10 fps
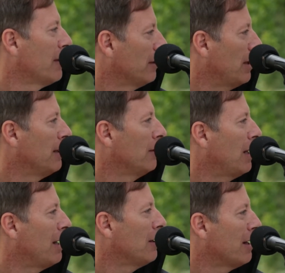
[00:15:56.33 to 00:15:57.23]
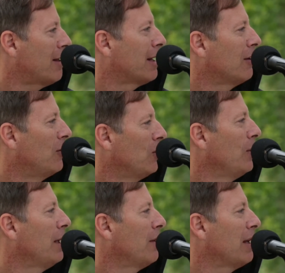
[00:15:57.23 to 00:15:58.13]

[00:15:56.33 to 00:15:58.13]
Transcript: and I started doing